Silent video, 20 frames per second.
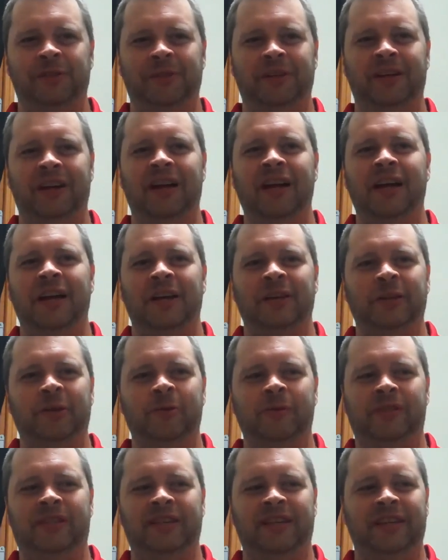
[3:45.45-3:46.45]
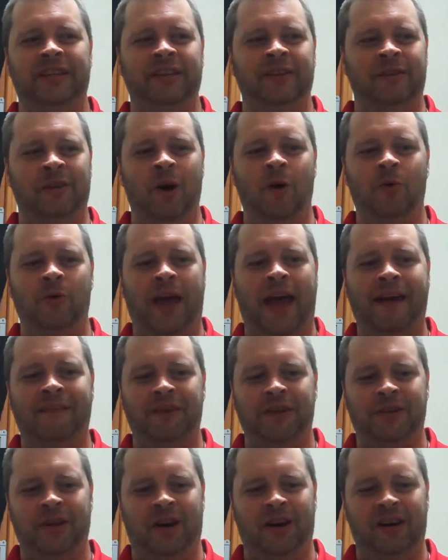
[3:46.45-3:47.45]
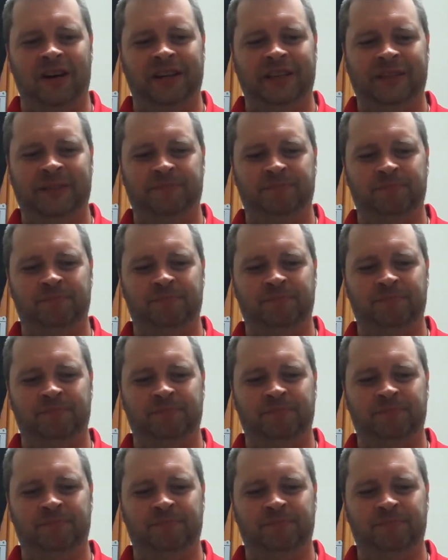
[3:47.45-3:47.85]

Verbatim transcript: or using your own avatar.